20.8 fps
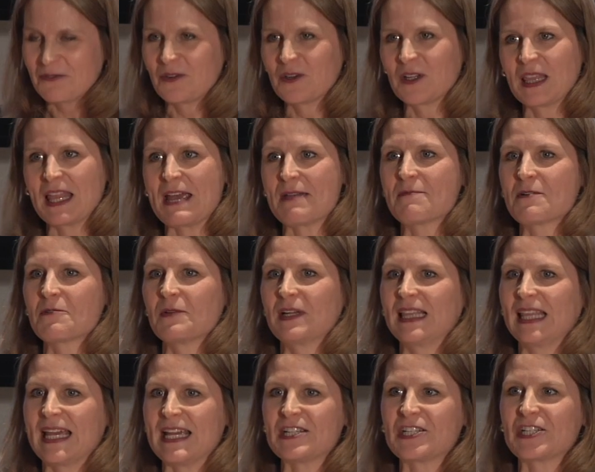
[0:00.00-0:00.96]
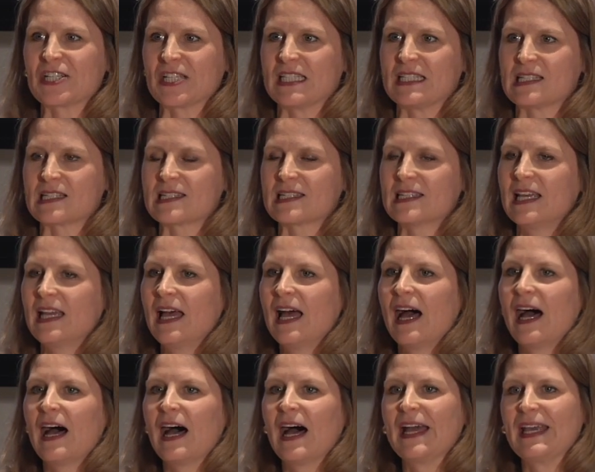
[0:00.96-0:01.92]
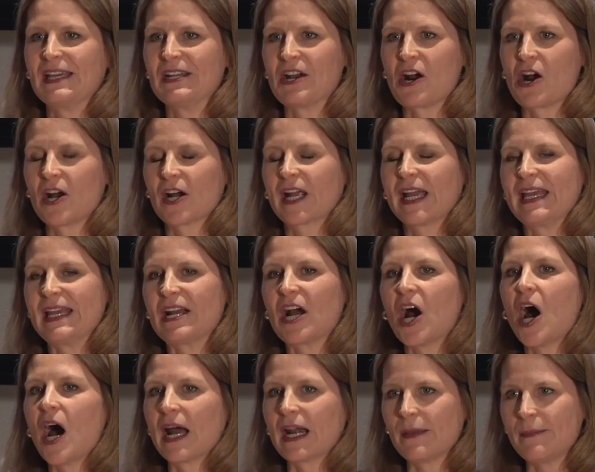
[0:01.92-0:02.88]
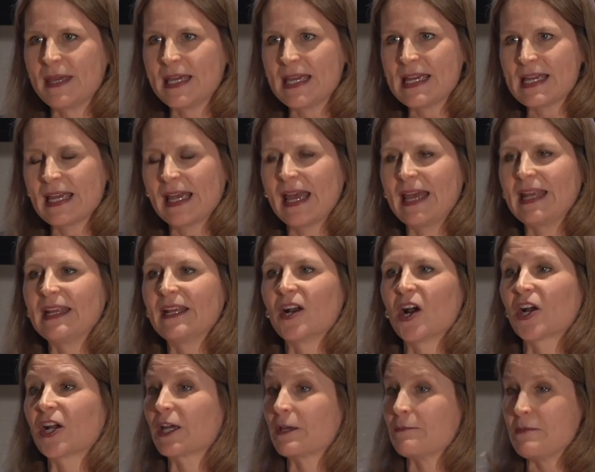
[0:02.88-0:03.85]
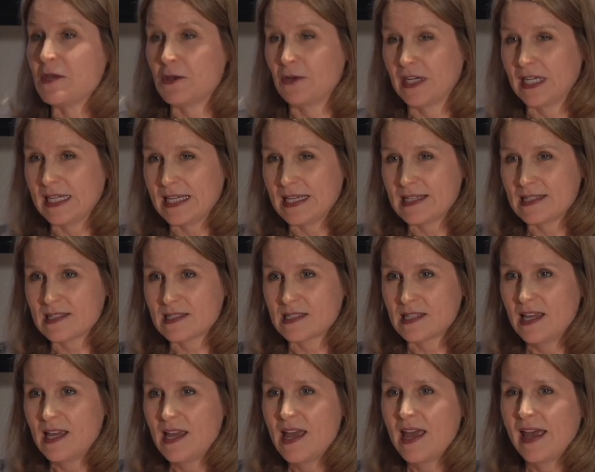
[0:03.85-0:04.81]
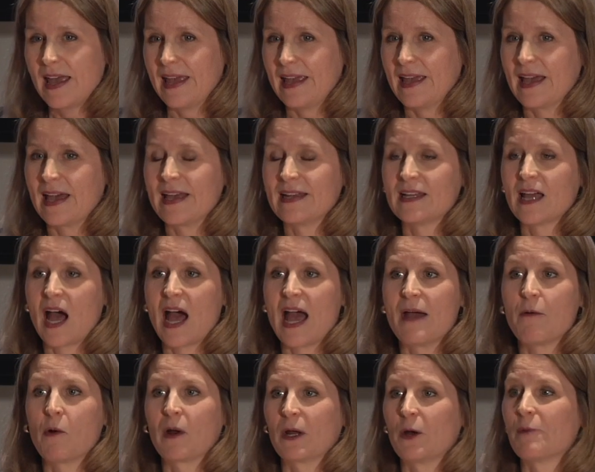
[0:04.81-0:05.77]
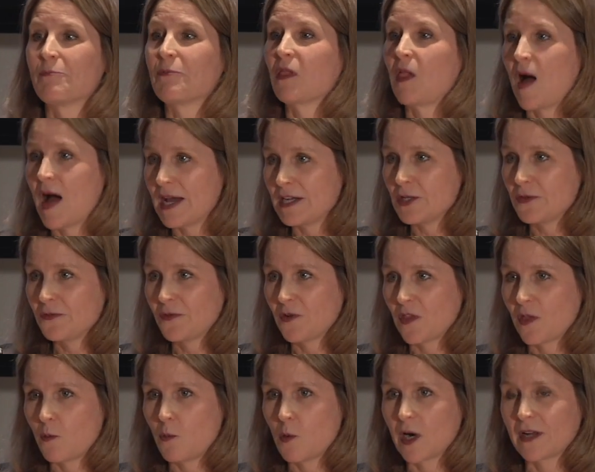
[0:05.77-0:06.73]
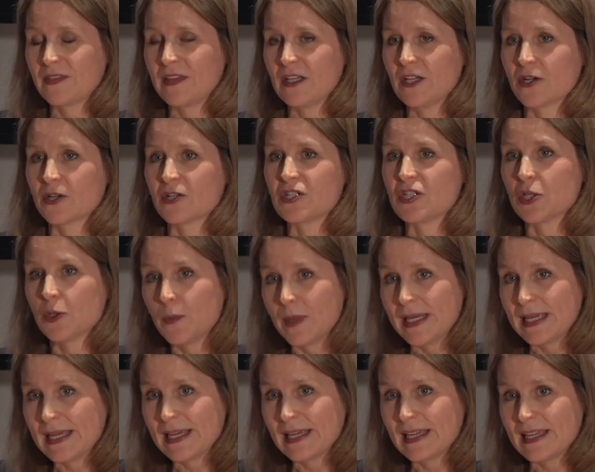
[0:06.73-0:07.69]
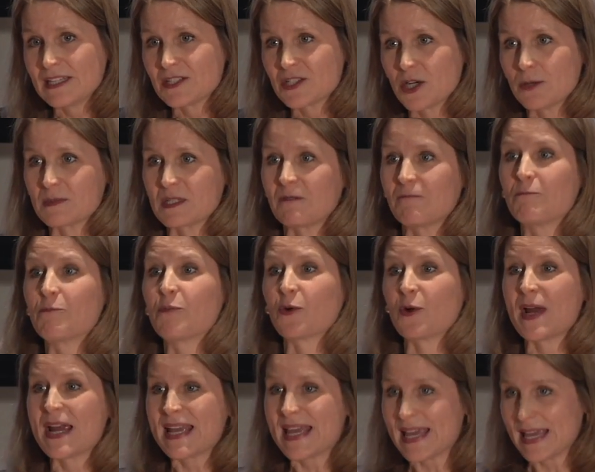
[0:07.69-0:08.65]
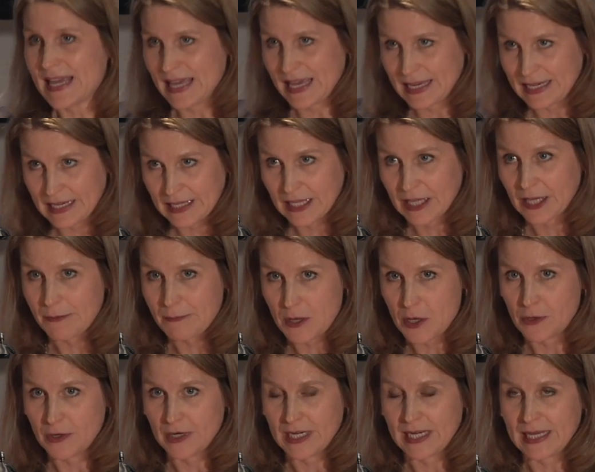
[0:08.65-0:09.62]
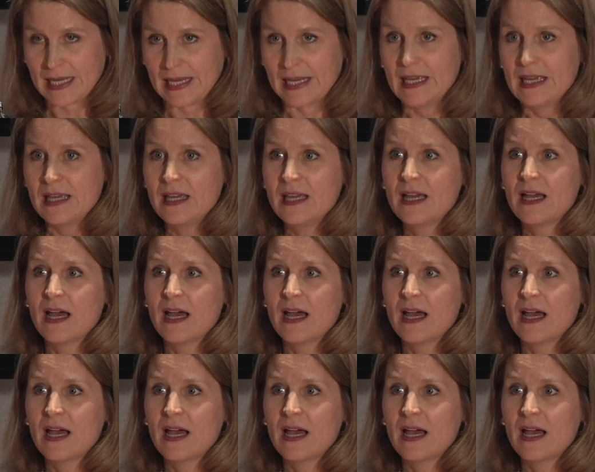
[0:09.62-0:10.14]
for labor relations in our economy and in our communities. And I want to applaud you for the work that you're doing in terms of bringing in community